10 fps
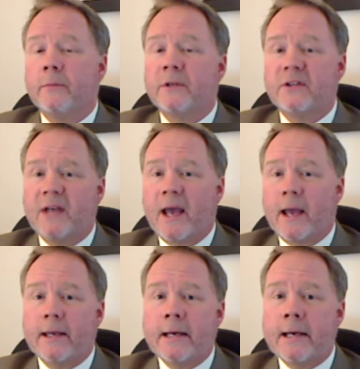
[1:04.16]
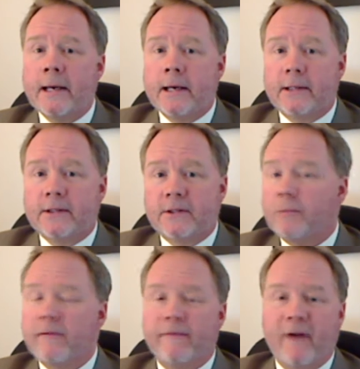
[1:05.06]
a mistake,
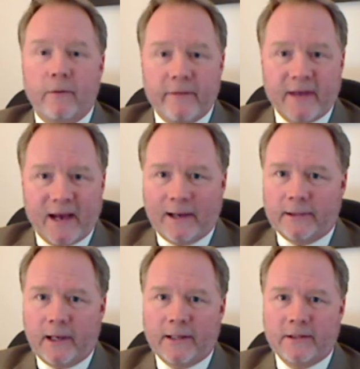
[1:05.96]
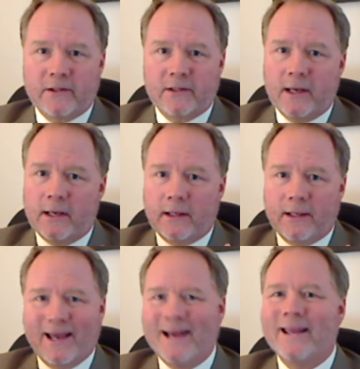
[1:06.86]
simply follow the guidelines
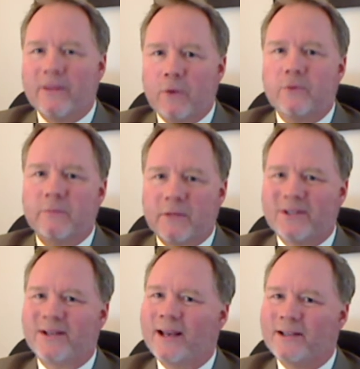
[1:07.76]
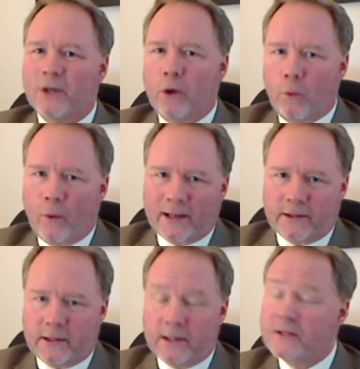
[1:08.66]
in getting those mistakes
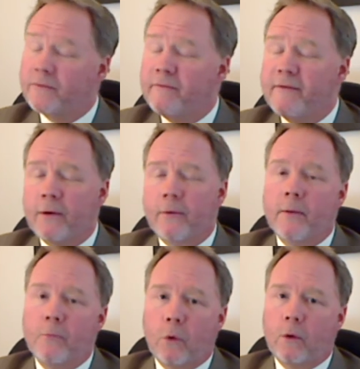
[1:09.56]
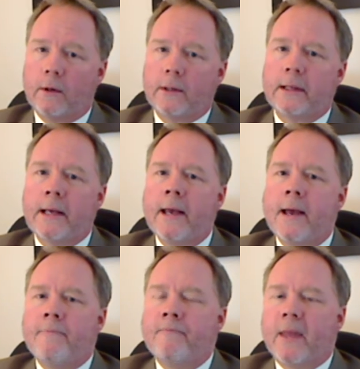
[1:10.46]
corrected. It's very important.
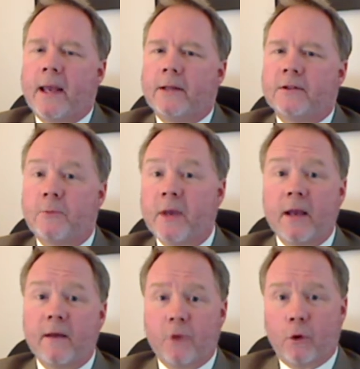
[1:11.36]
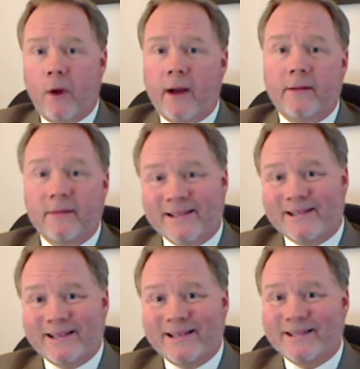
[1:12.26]
And speaking of your credit,
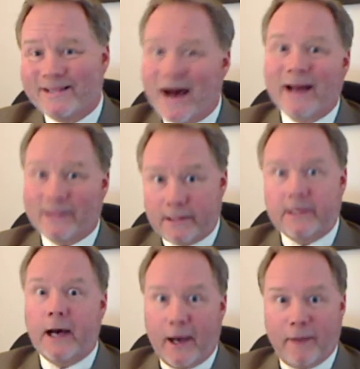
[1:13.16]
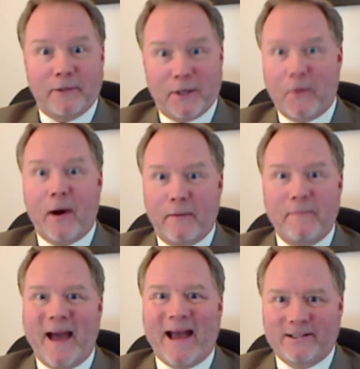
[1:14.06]
this is not the time to go out
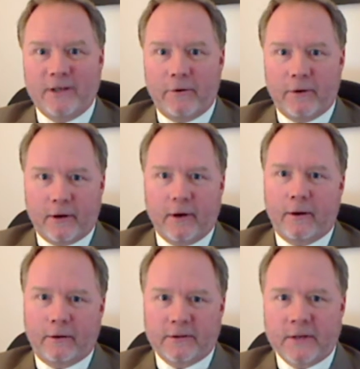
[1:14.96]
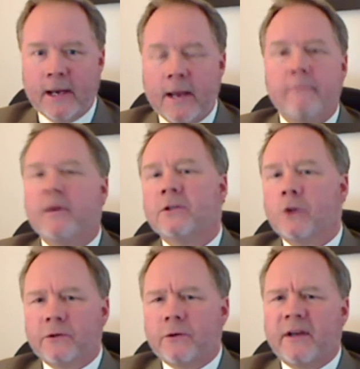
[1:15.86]
and max out your cards. But it's
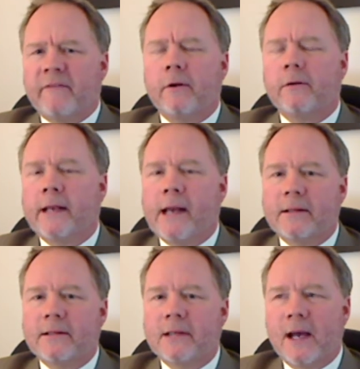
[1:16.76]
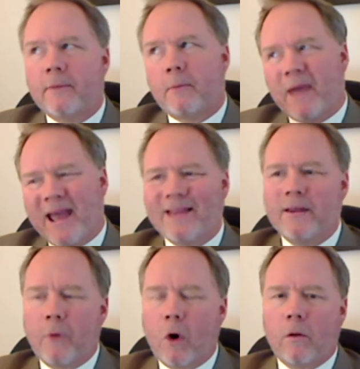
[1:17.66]
also definitely not the time to pay
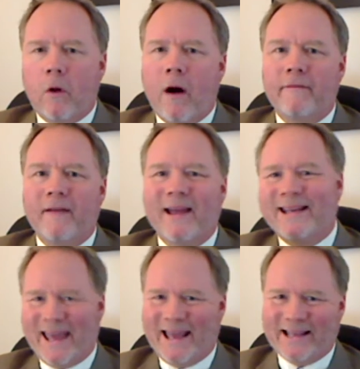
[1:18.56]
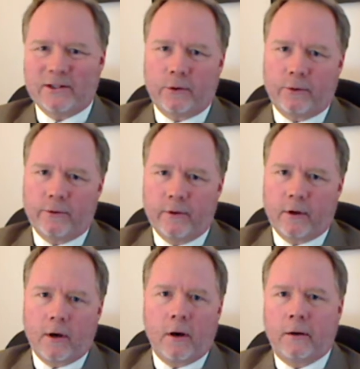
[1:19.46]
them all off and cancel
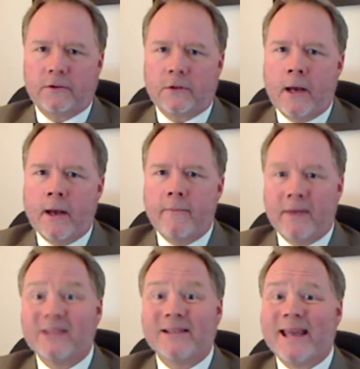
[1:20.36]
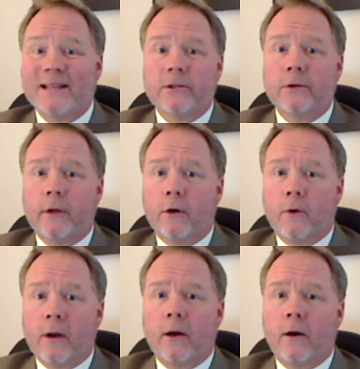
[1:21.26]
your cards. Because canceling your
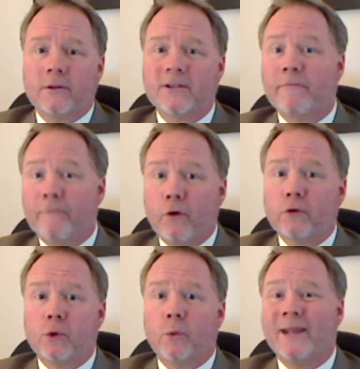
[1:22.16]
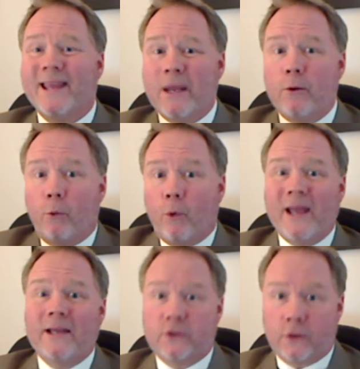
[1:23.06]
credit cards can virtually
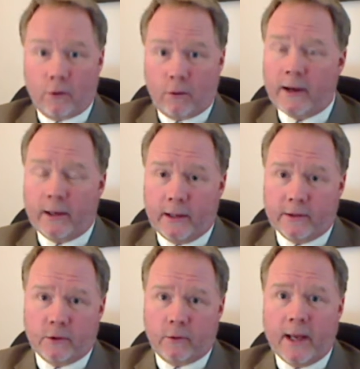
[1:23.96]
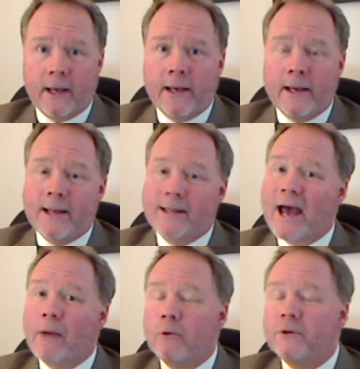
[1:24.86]
erase your credit history.
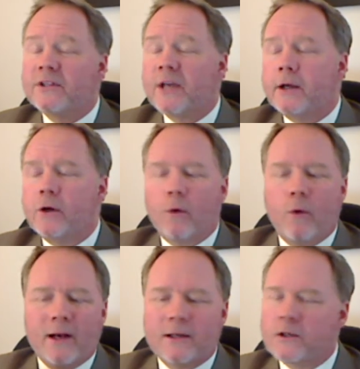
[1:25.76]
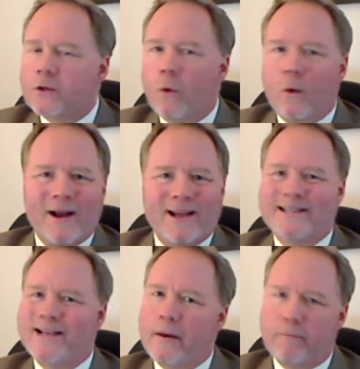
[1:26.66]
That will send your credit score
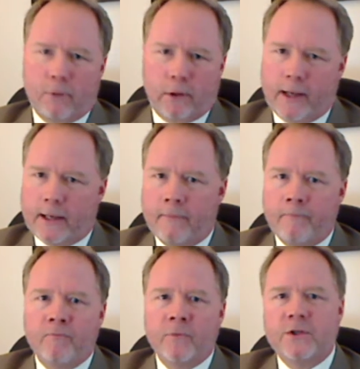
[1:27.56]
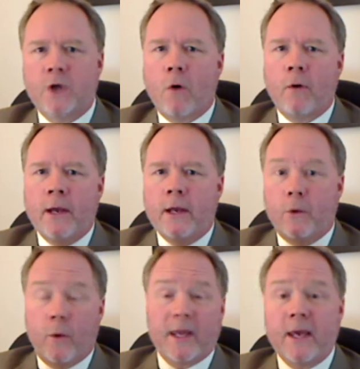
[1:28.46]
tumbling. So
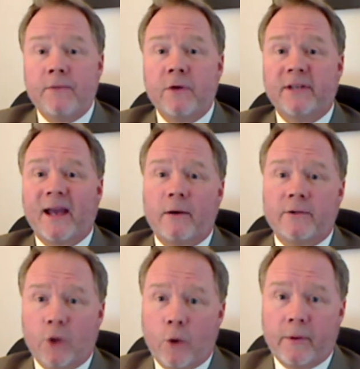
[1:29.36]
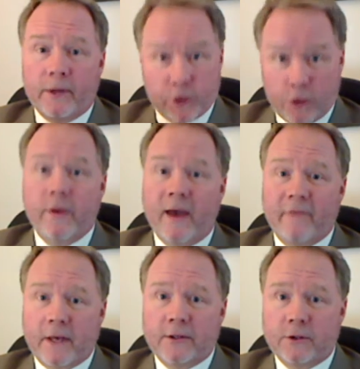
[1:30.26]
you want to keep those accounts open to show you
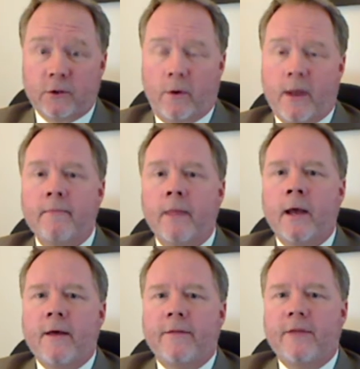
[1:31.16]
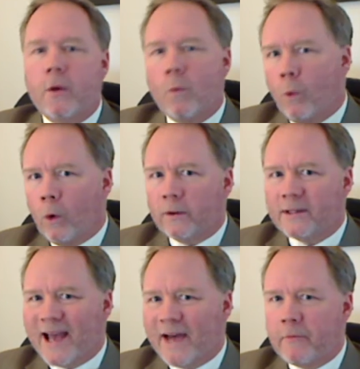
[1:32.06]
have a history. Then work
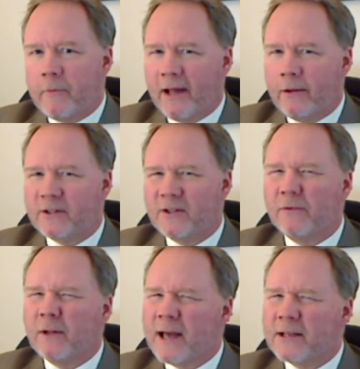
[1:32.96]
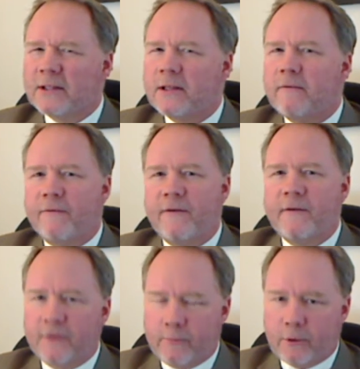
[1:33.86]
to have a balance of less than
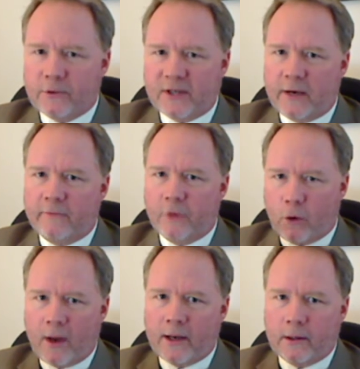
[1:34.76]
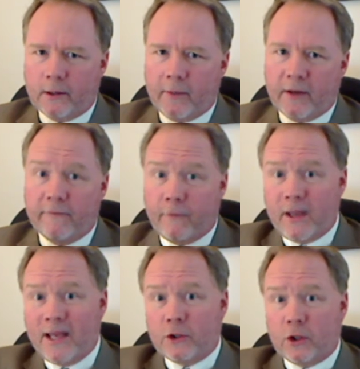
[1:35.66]
50% of your credit limit for
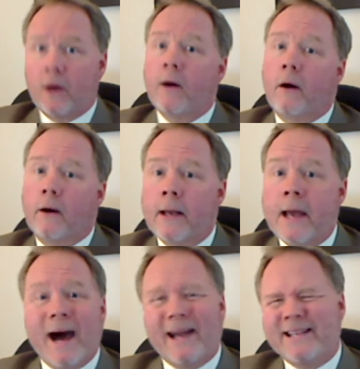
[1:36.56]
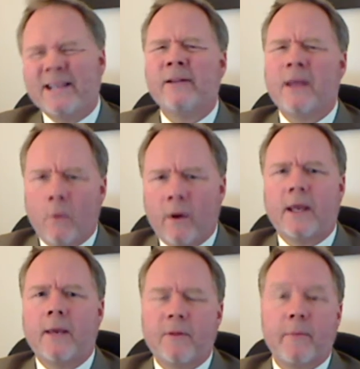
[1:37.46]
each card. Ideally, you want
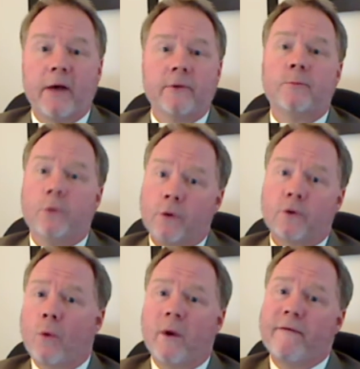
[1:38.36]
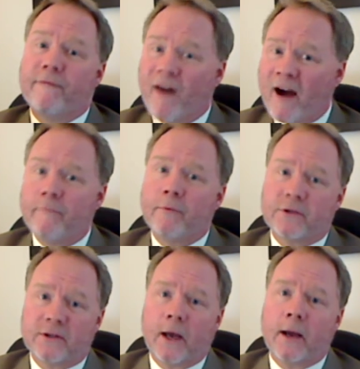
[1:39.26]
to keep the balance below
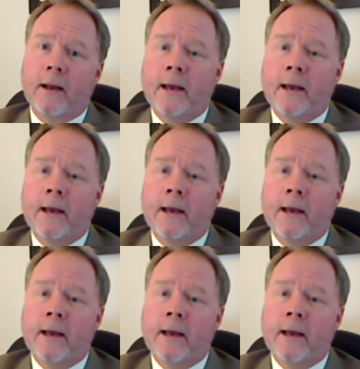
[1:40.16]
25%.